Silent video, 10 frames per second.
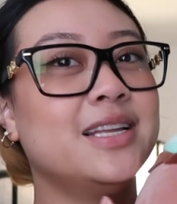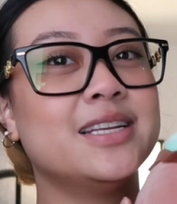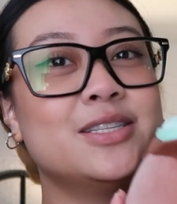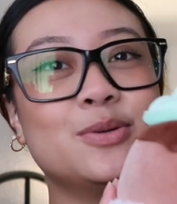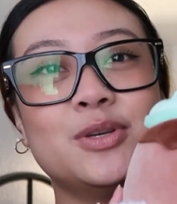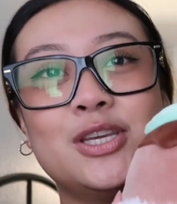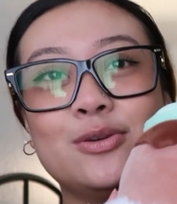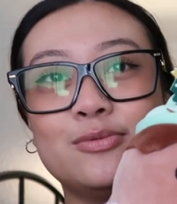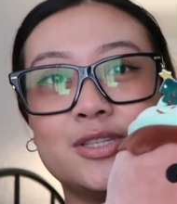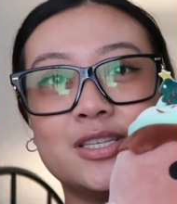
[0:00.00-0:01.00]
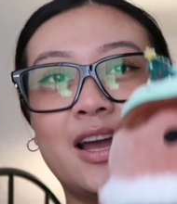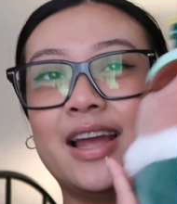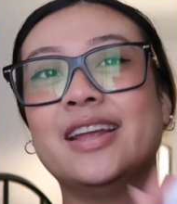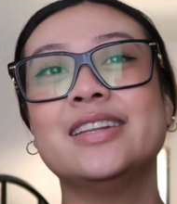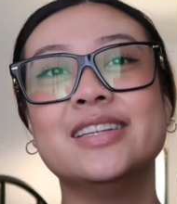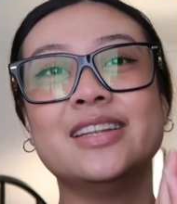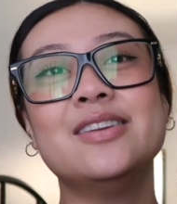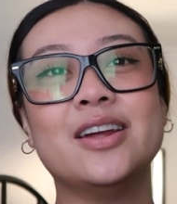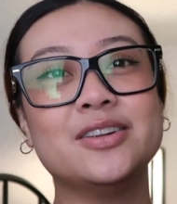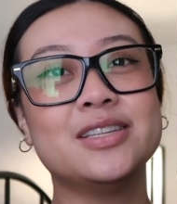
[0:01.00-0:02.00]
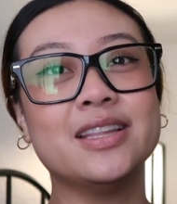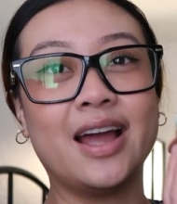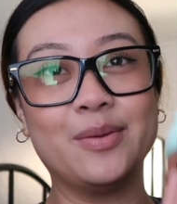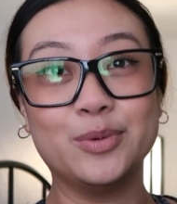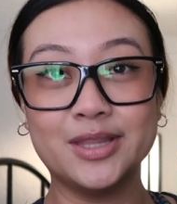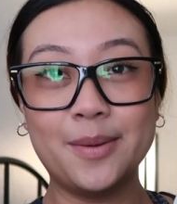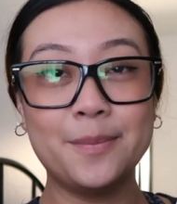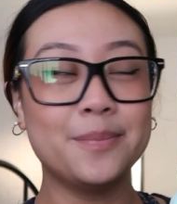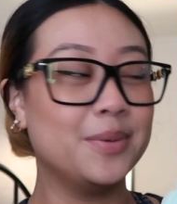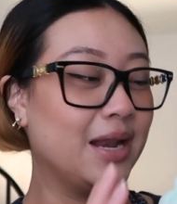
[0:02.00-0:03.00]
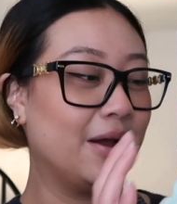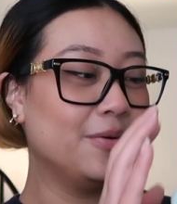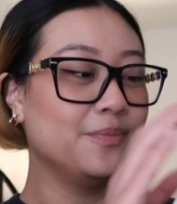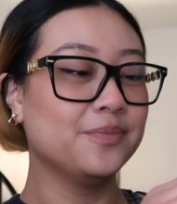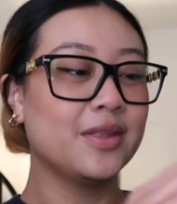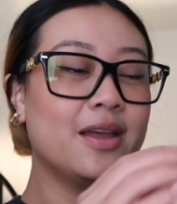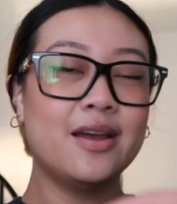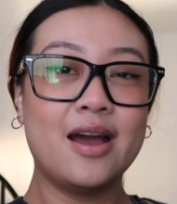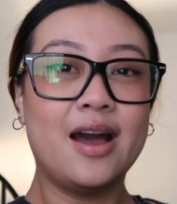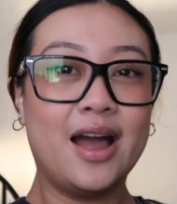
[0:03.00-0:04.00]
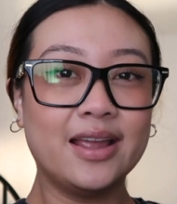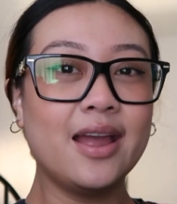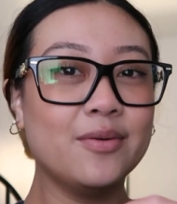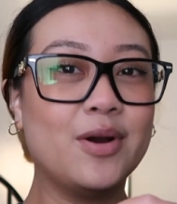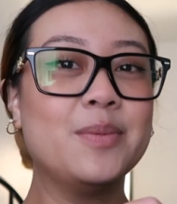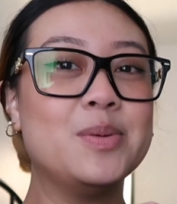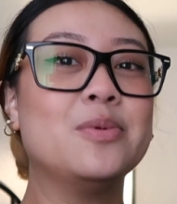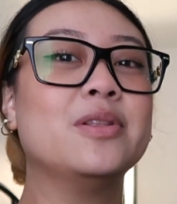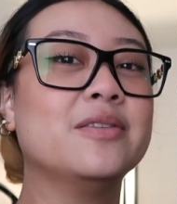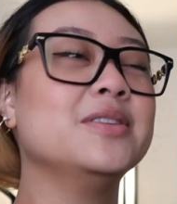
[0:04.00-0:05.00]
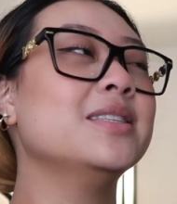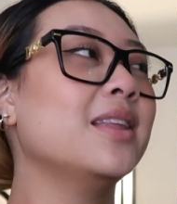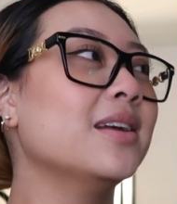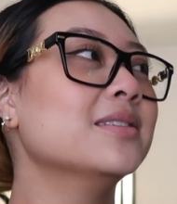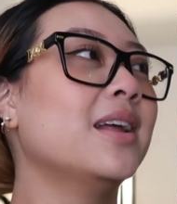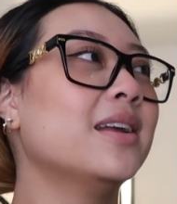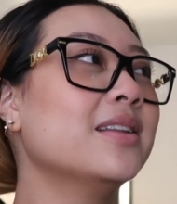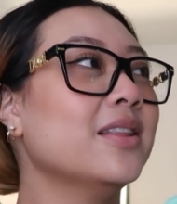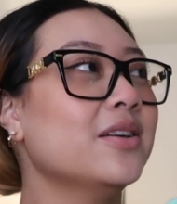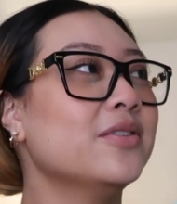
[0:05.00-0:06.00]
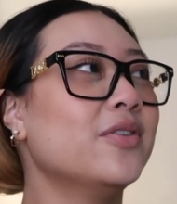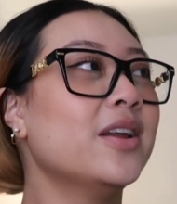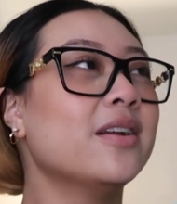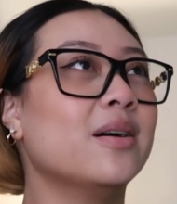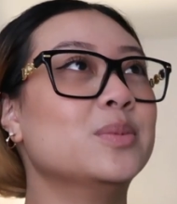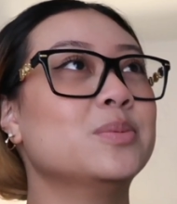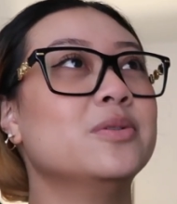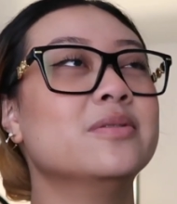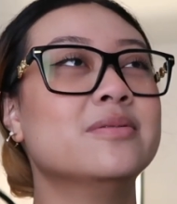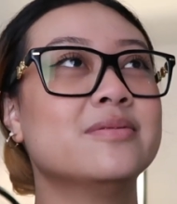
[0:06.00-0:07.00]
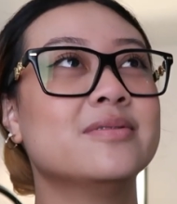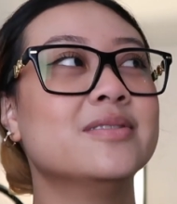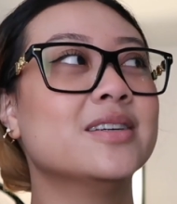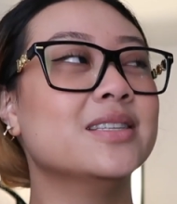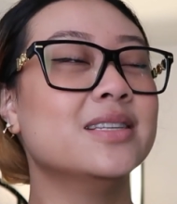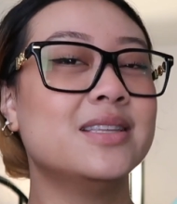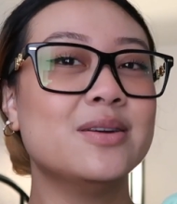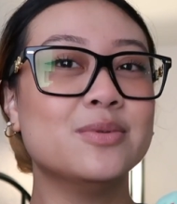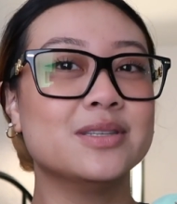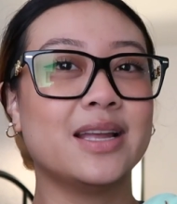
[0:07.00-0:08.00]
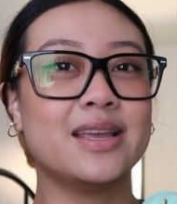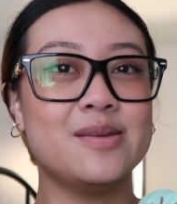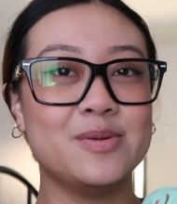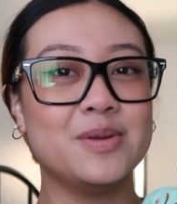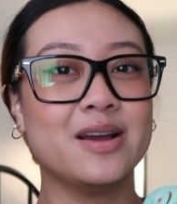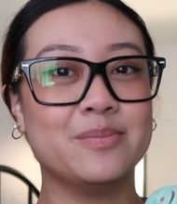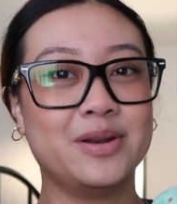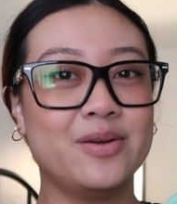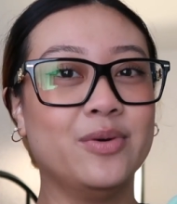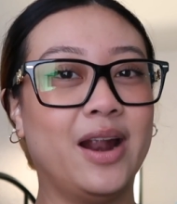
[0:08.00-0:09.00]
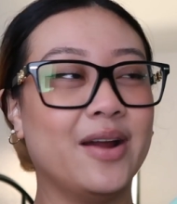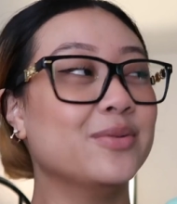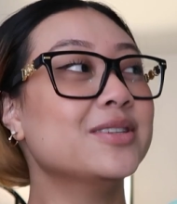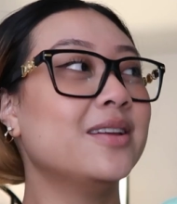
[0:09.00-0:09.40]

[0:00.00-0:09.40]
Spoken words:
like so cute. I didn't understand the hype with them, but now I get why people love these things. Like, they're freaking comfortable. Because this thing was like keeping me company when I was